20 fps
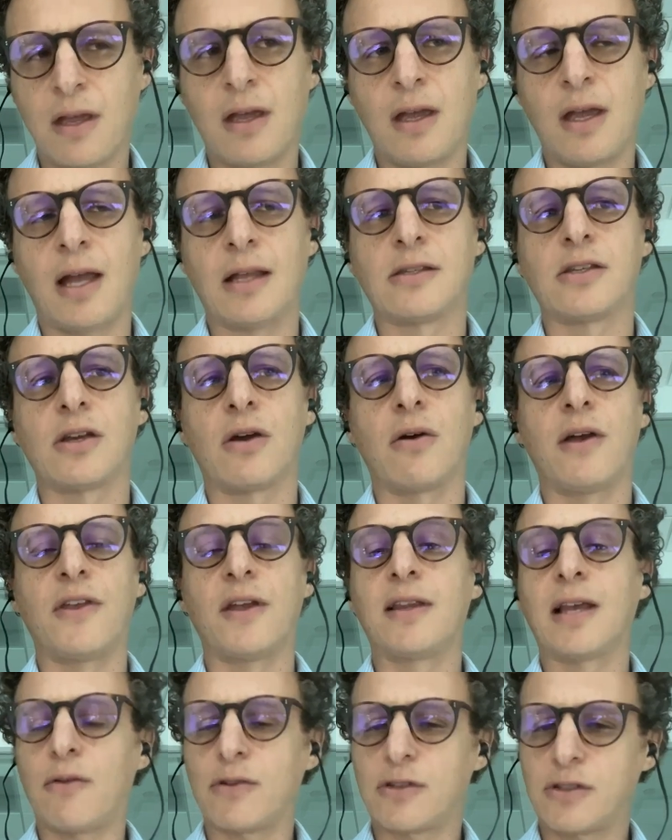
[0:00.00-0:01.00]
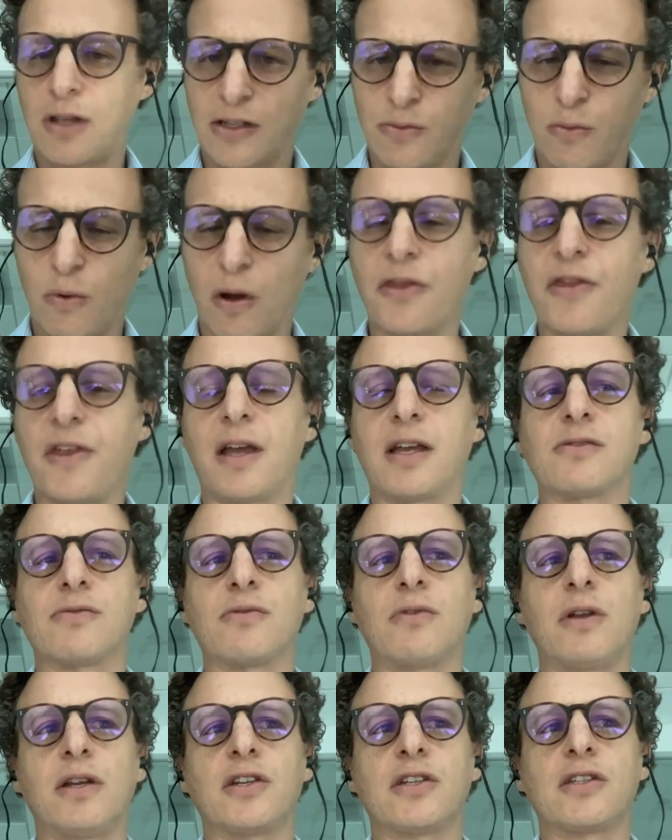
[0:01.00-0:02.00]
and so I think that was that's one thing is
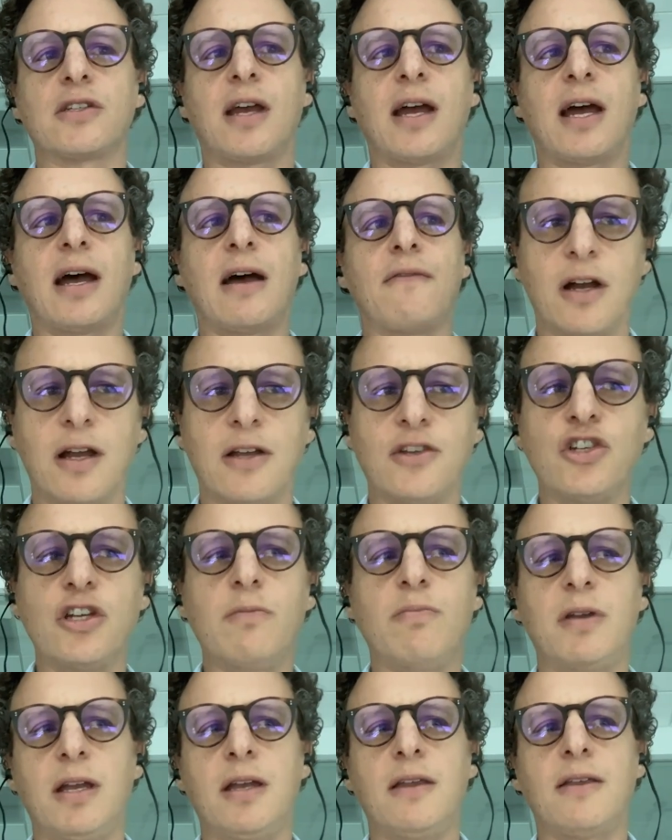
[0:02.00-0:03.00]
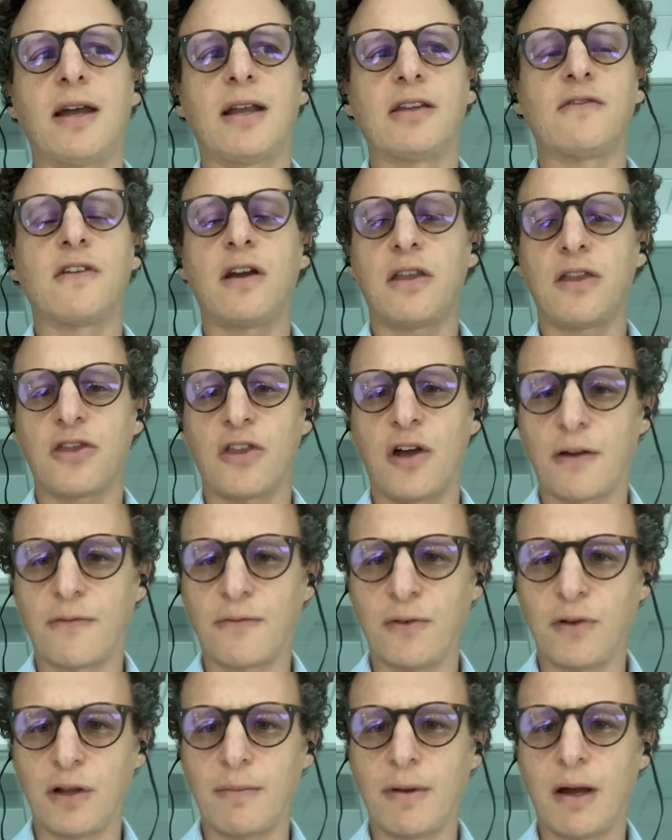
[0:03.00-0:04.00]
really just to have a GP that is very
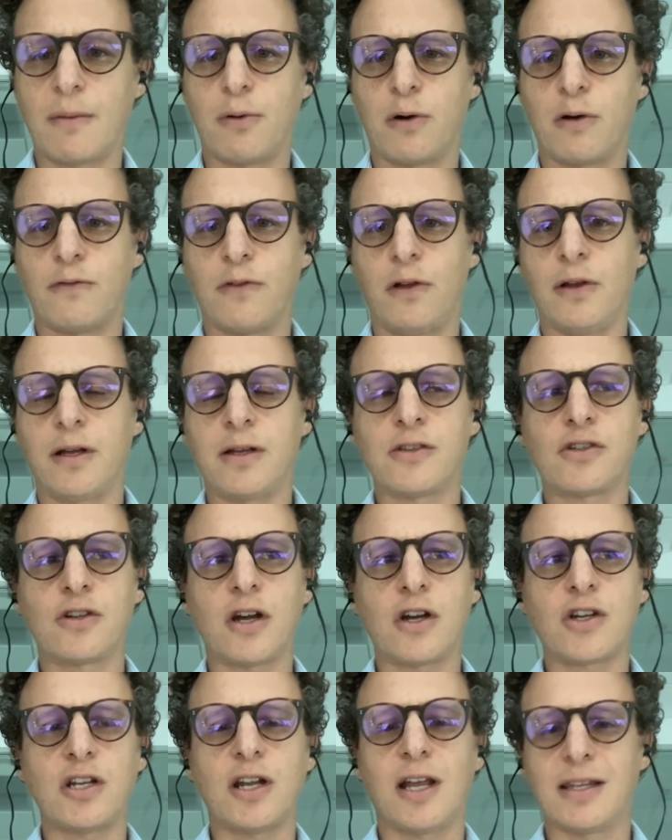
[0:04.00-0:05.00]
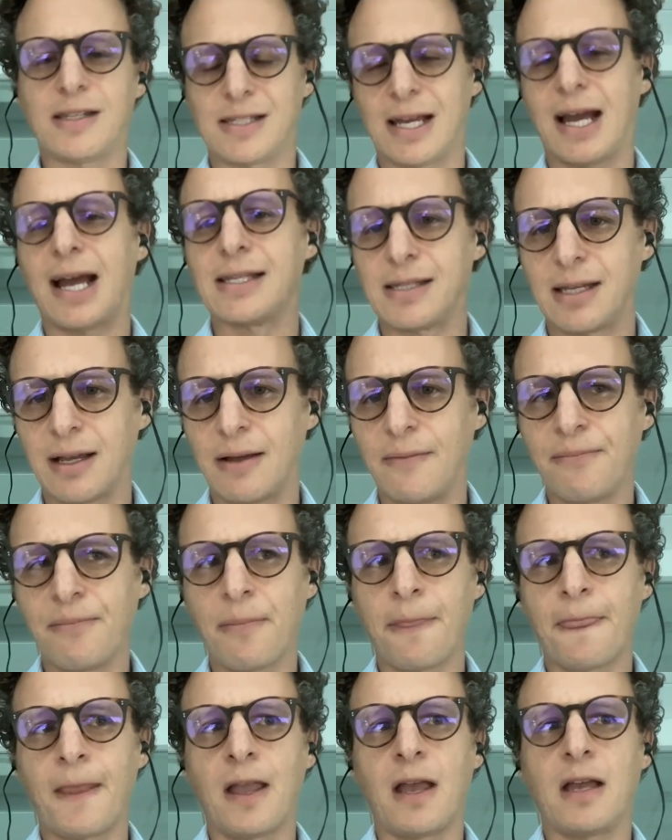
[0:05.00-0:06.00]
thoughtful about portfolio construction and sizing,
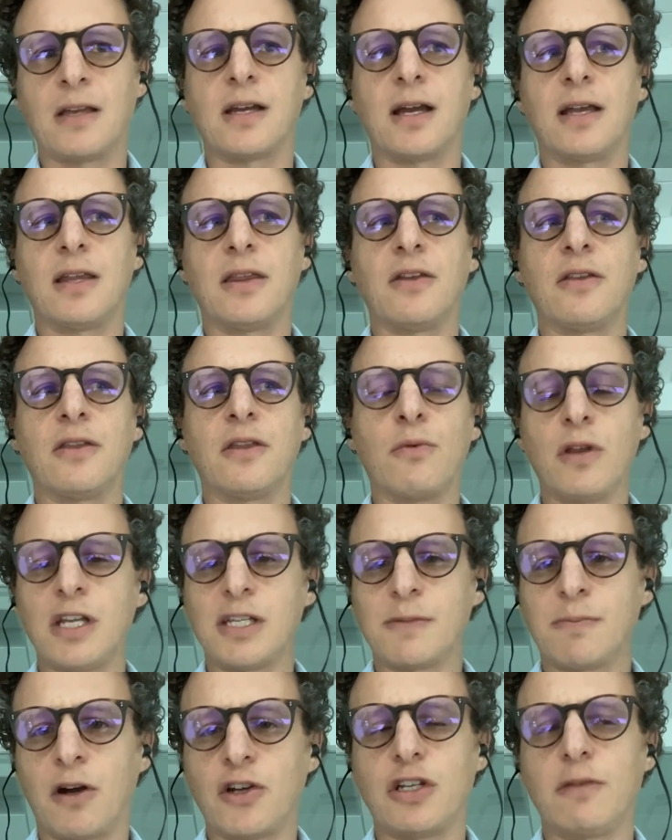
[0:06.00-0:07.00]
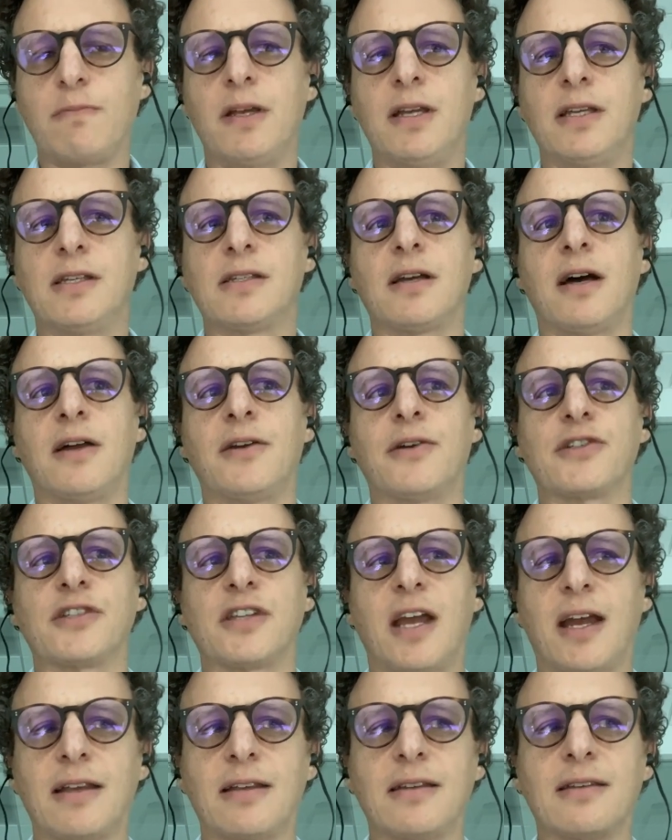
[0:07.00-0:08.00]
because the, the really smart GPs
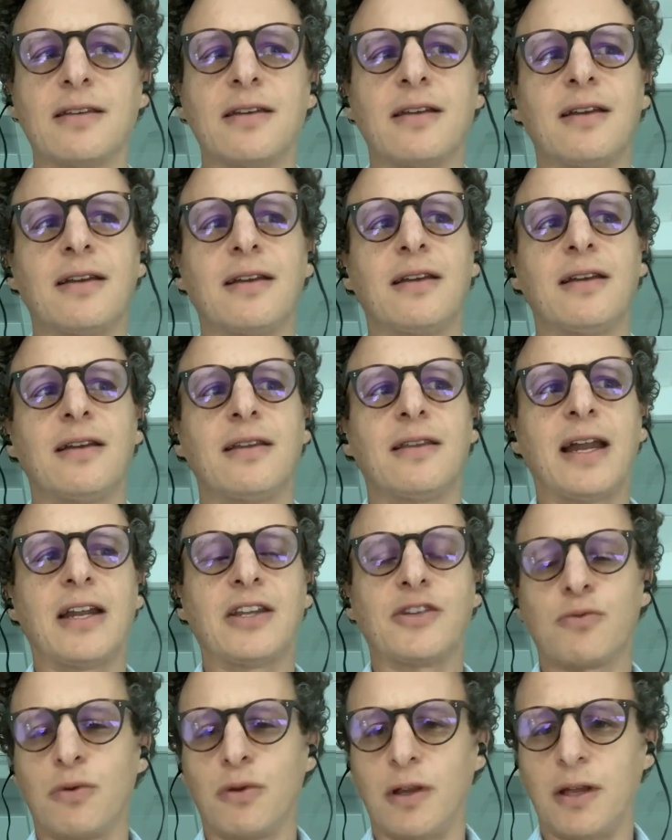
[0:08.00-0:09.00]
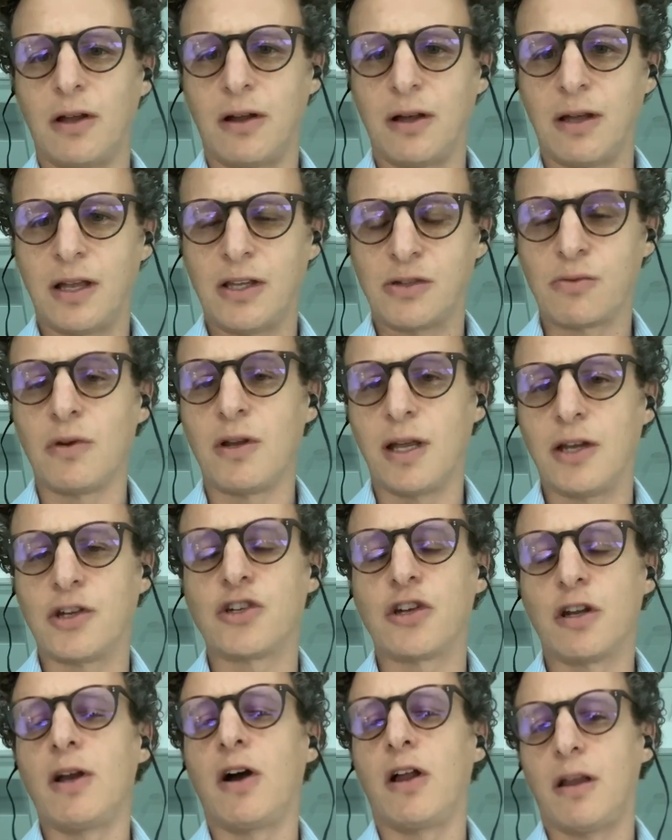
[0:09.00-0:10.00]
understand that it's really it's really it
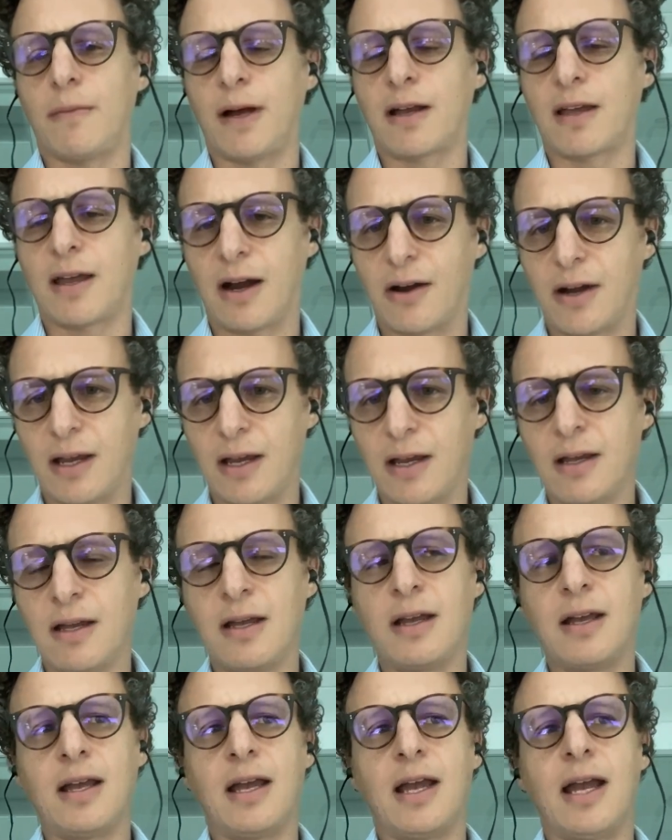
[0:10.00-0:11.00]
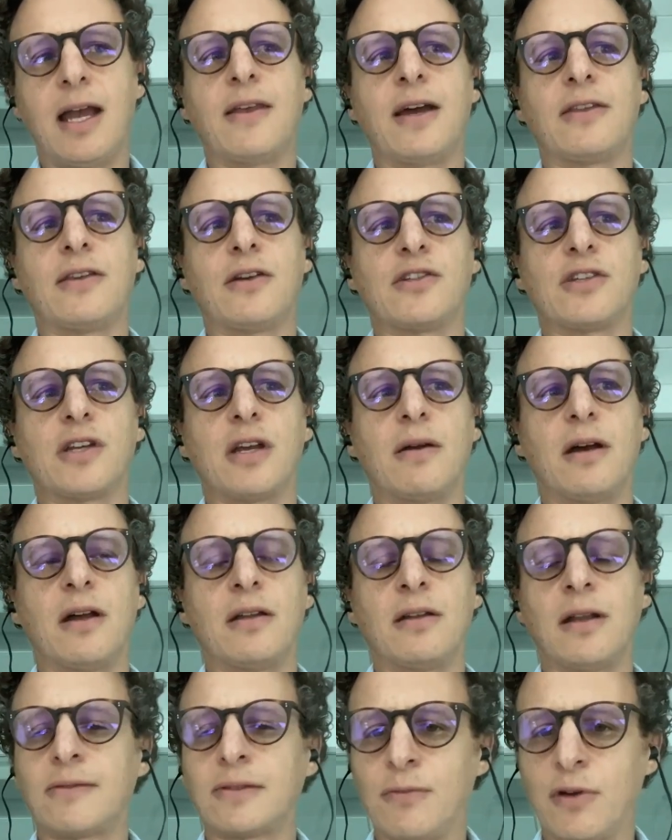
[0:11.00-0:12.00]
should be all about carry, and that there's a, an
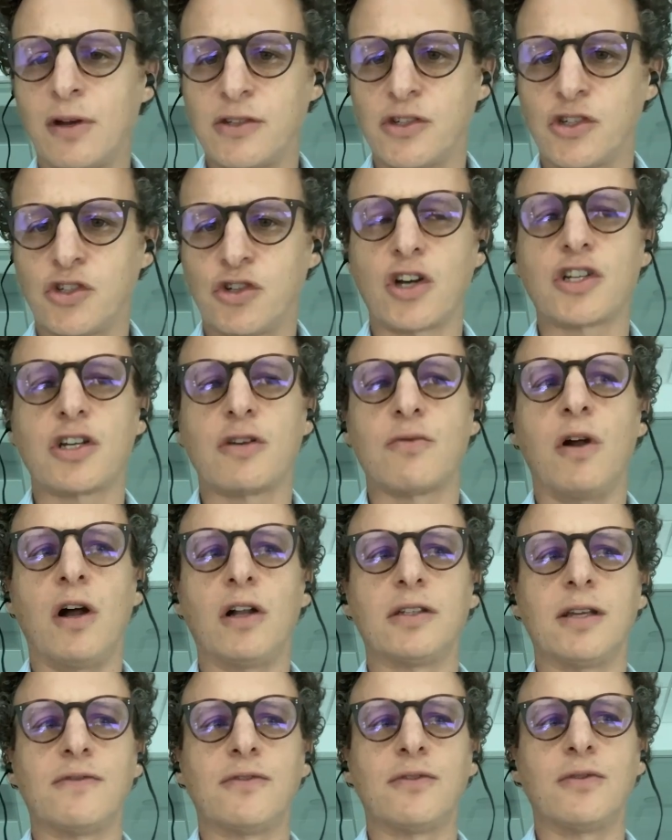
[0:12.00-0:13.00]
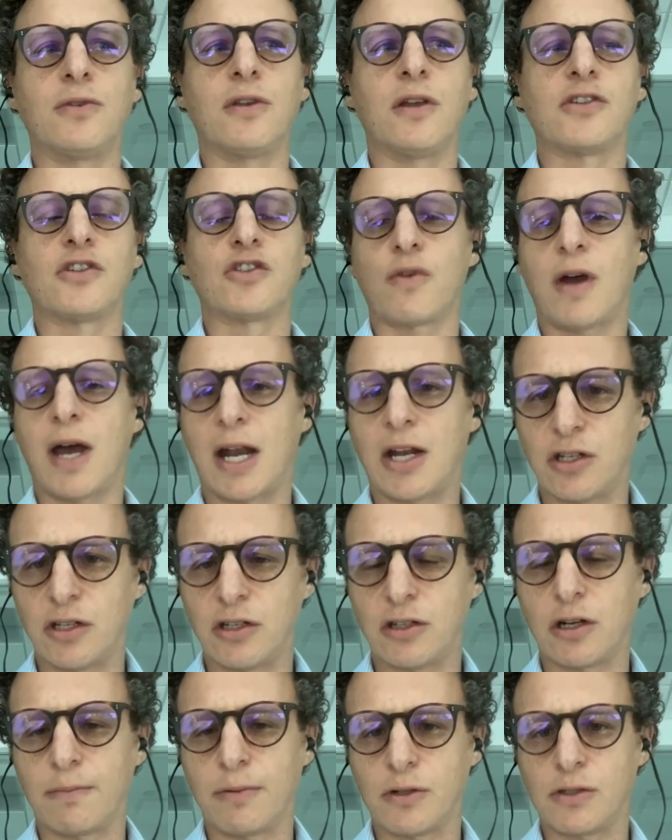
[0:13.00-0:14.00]
optimal construction relative to the strategy that
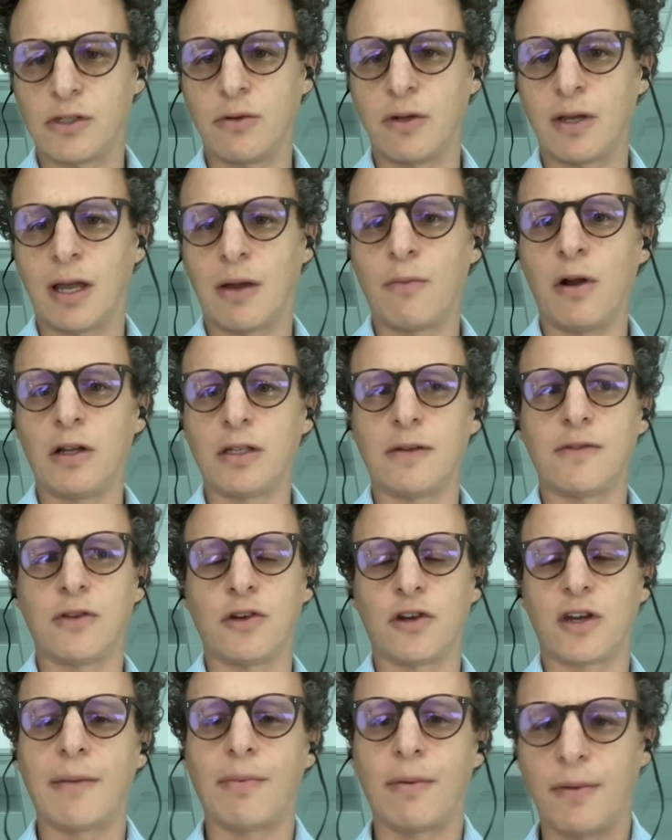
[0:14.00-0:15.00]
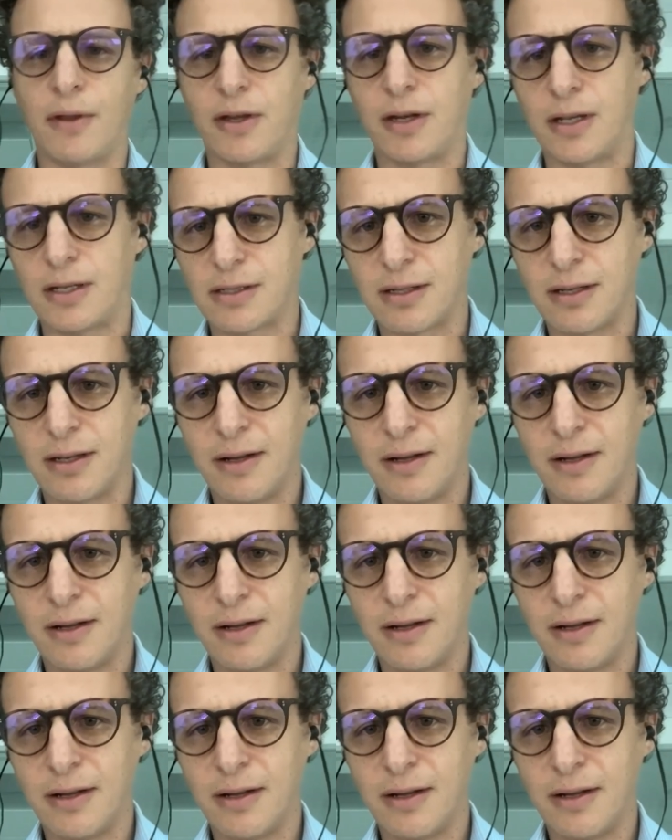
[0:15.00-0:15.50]
they're pursuing and relative to their capabilities.